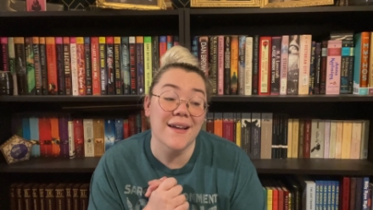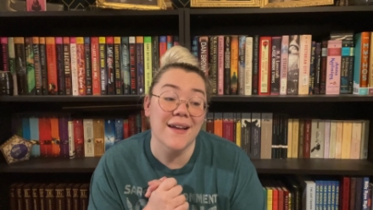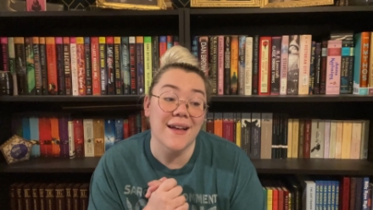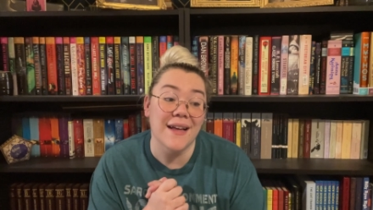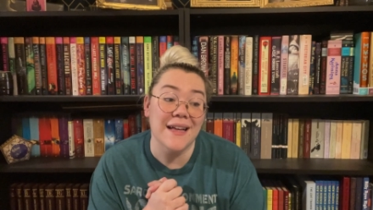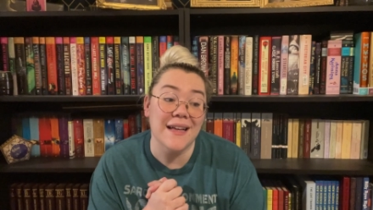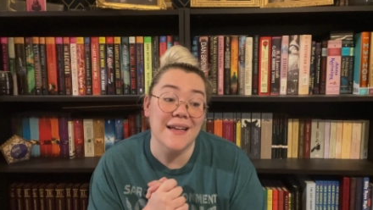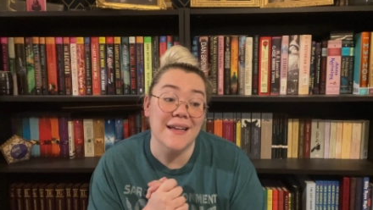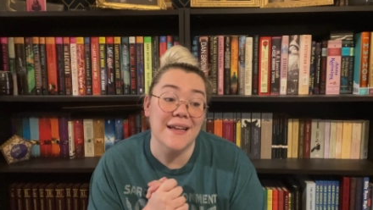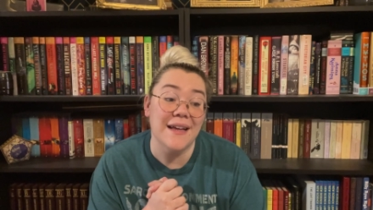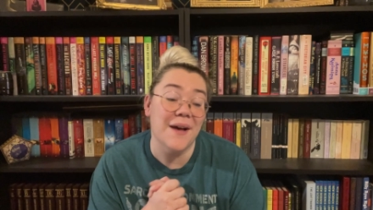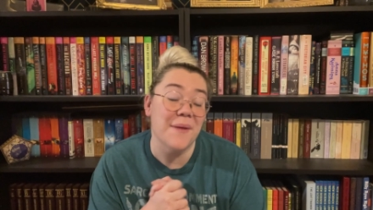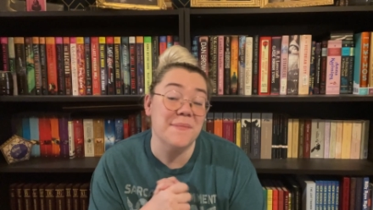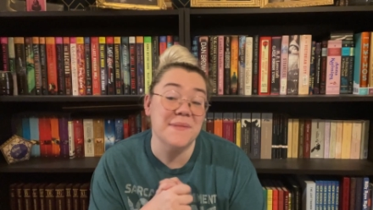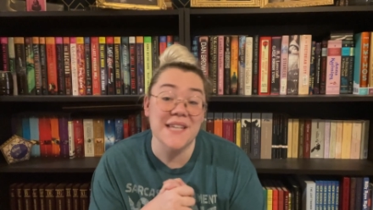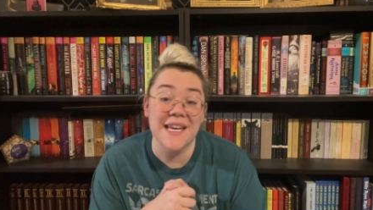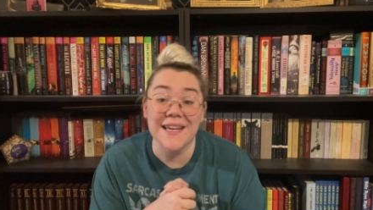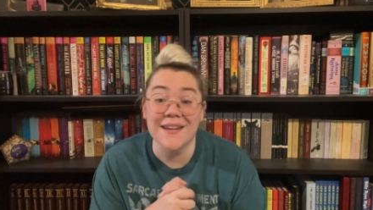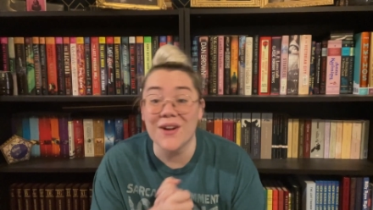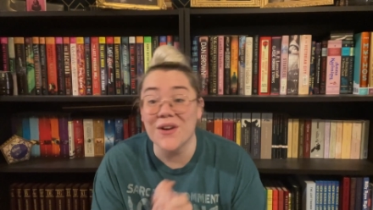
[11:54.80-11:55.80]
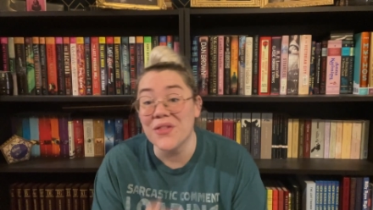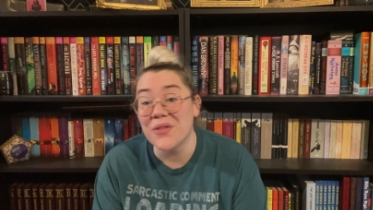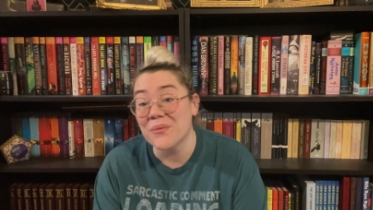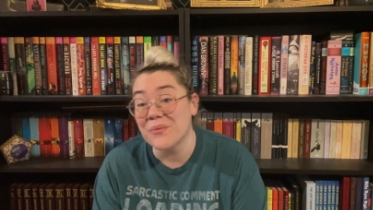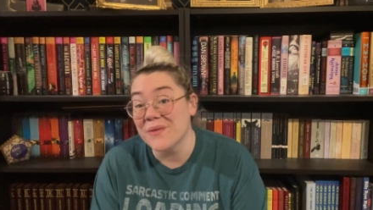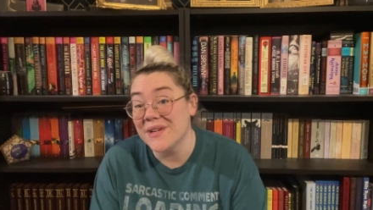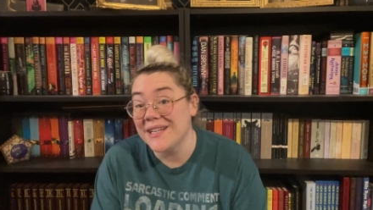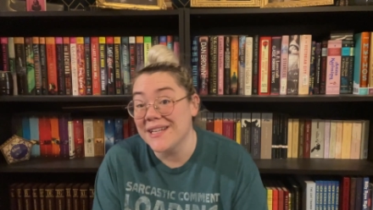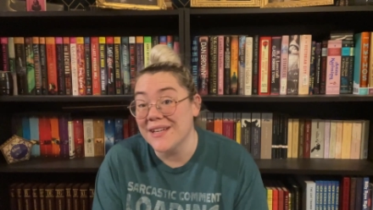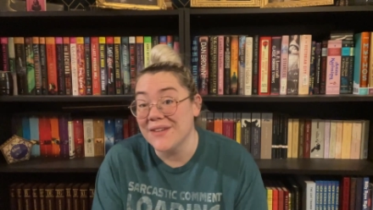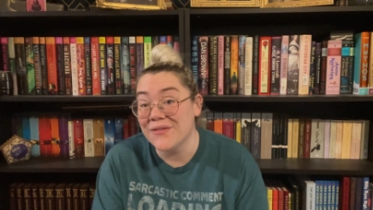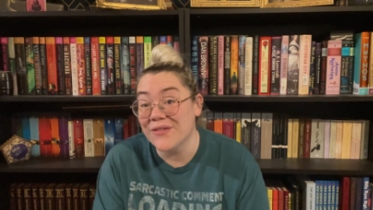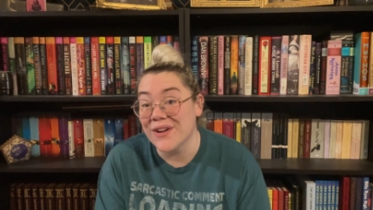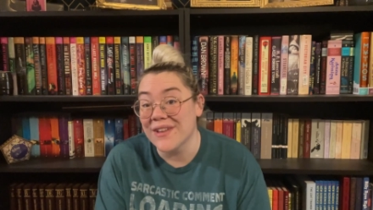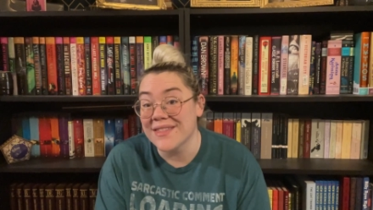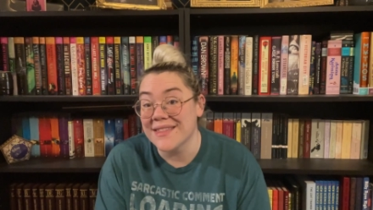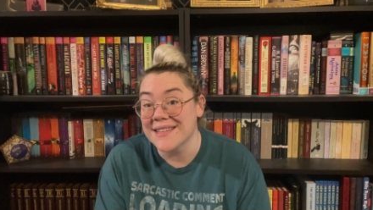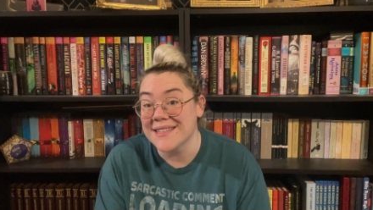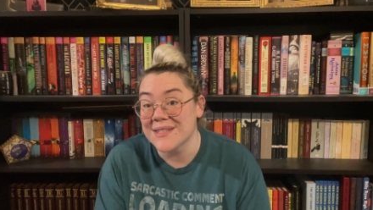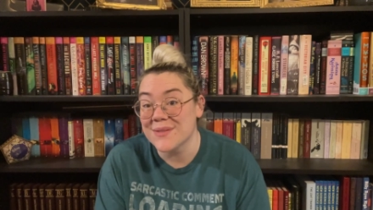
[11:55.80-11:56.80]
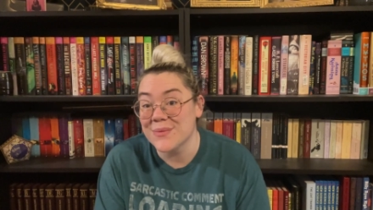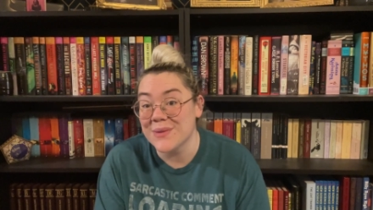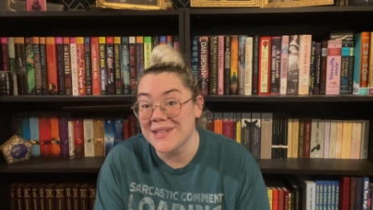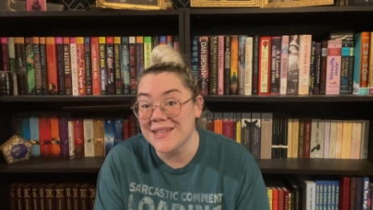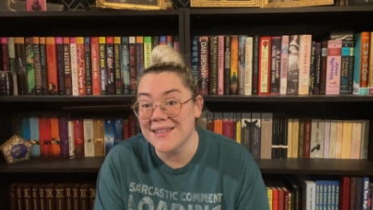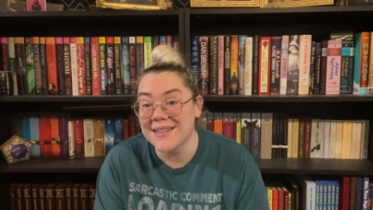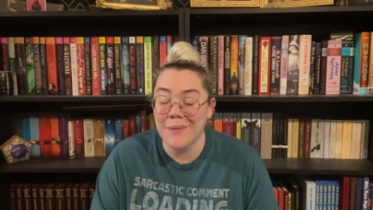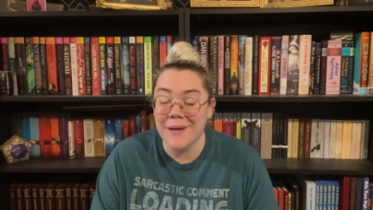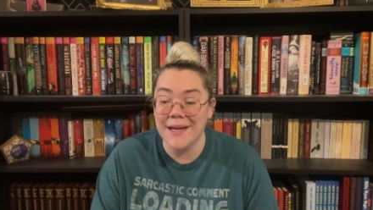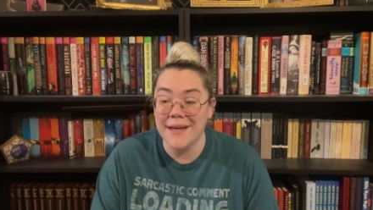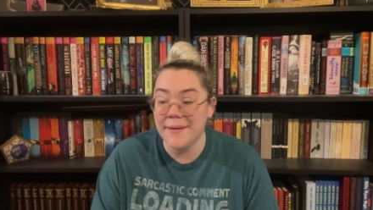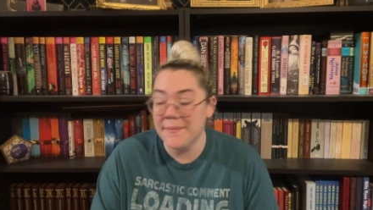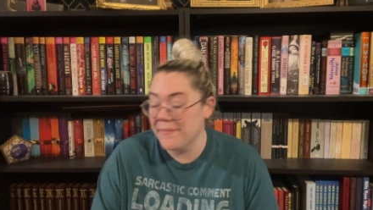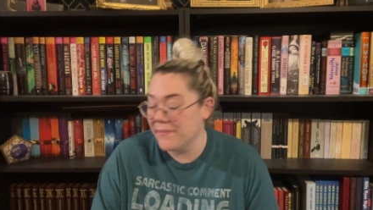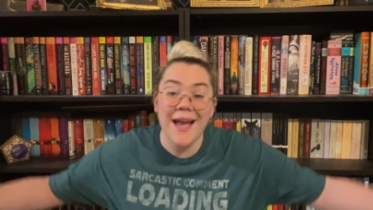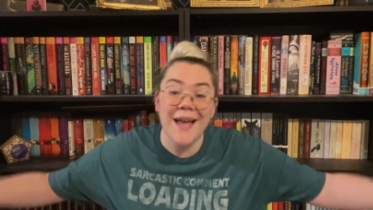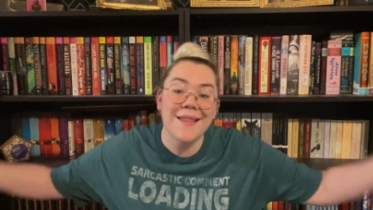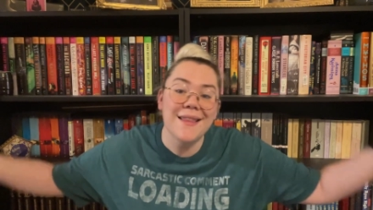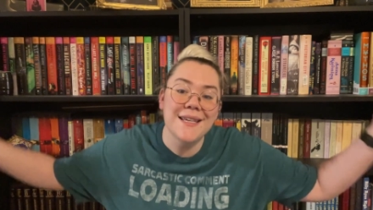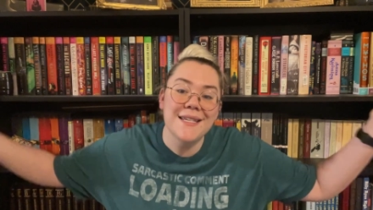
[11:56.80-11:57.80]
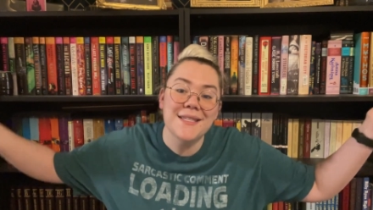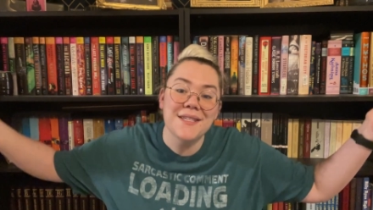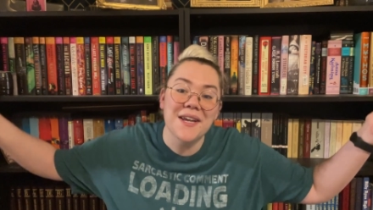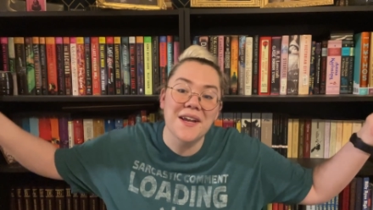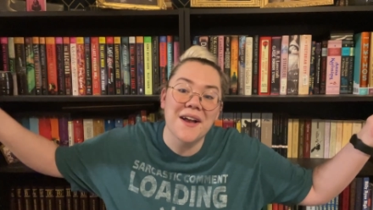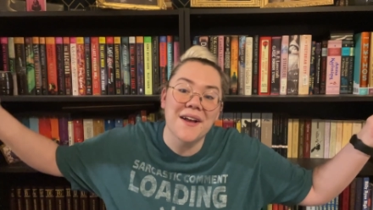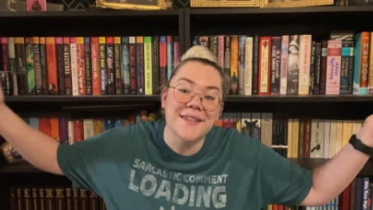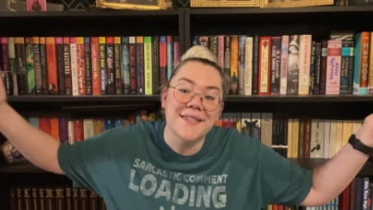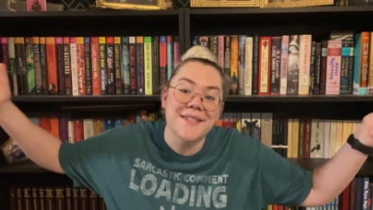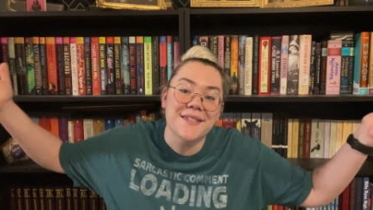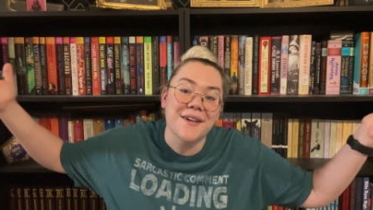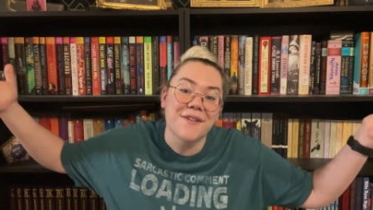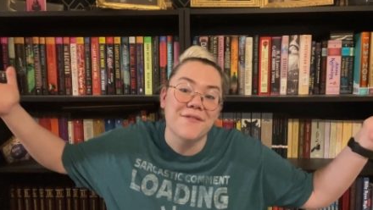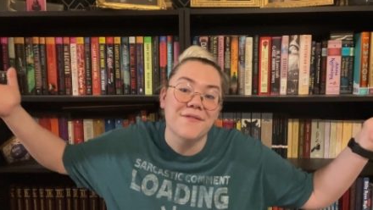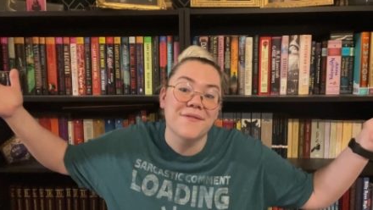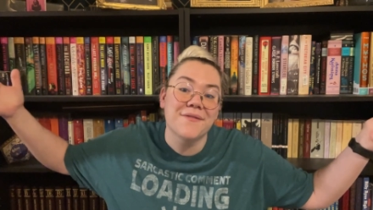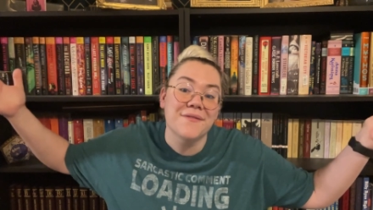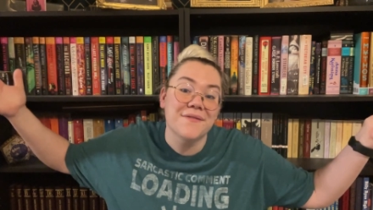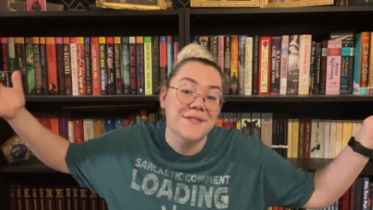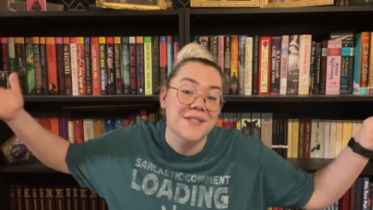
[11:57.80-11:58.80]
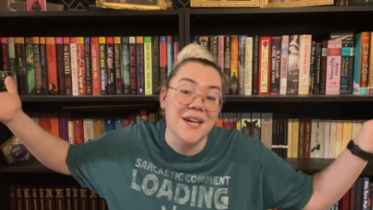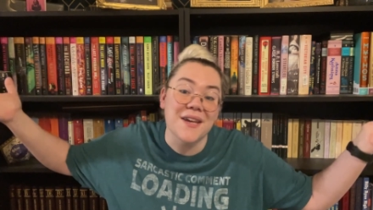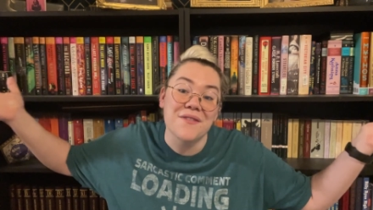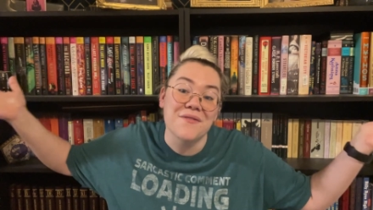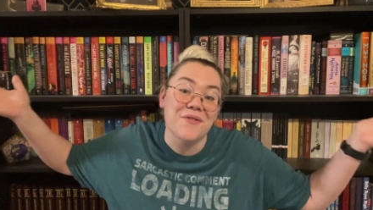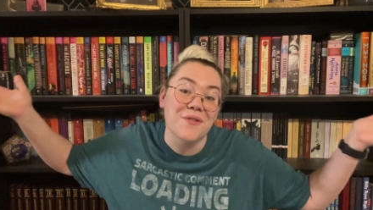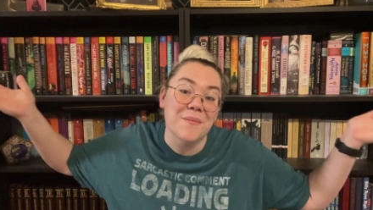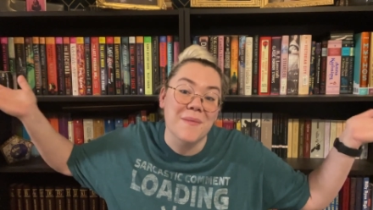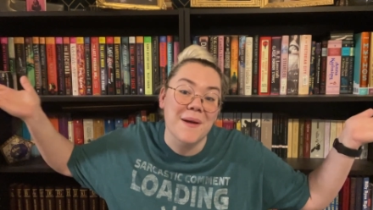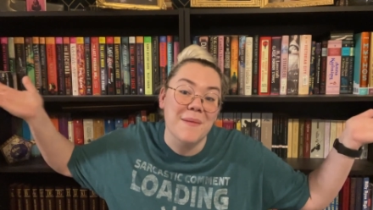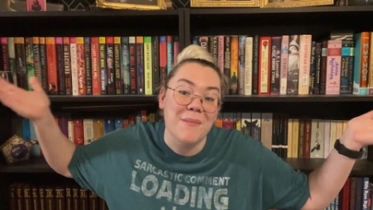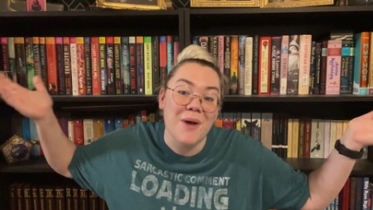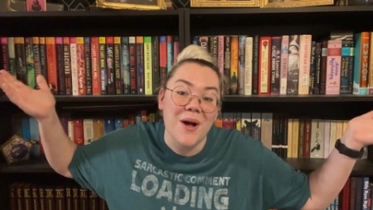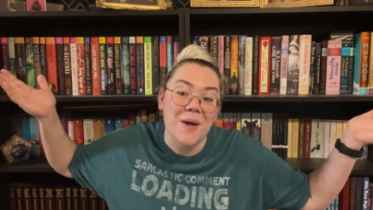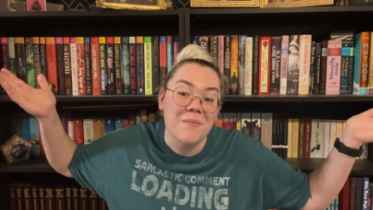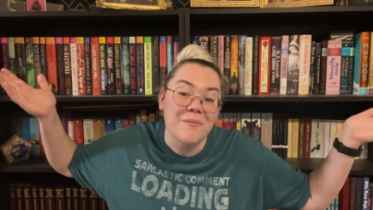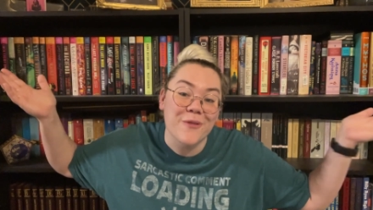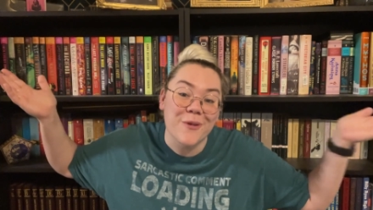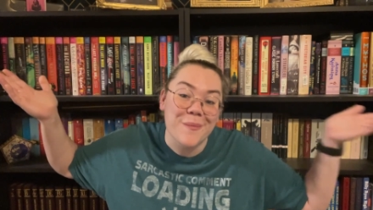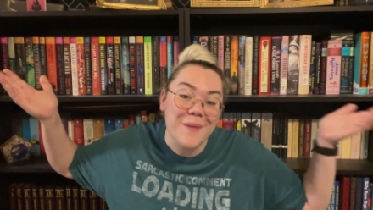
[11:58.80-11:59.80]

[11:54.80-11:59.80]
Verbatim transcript: uh, update on the reading front this week, but at least I got stuff done for my mom for